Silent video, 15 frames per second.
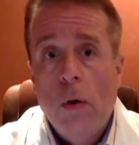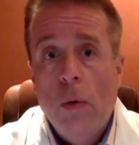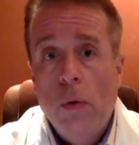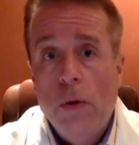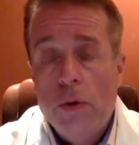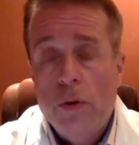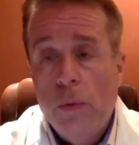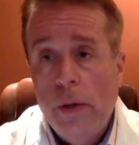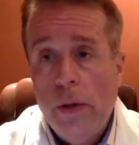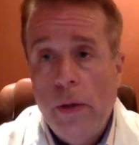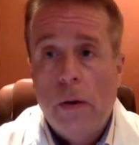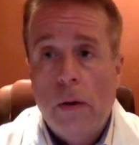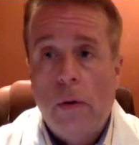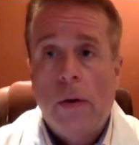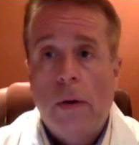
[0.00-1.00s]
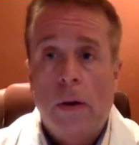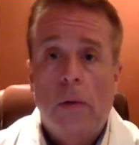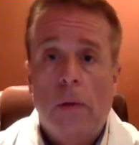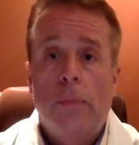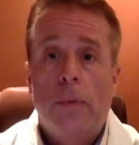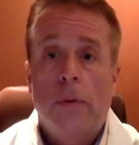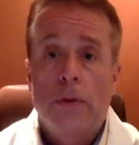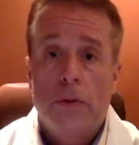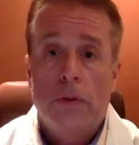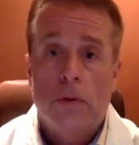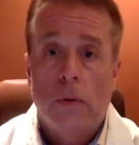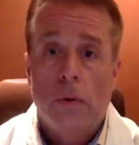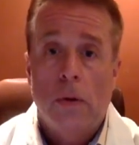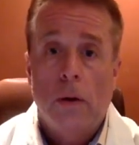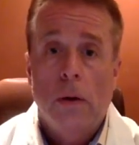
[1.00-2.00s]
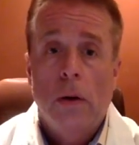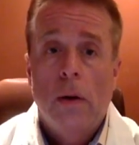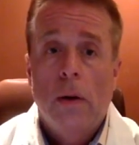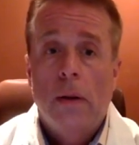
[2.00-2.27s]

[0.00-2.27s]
which we know help restore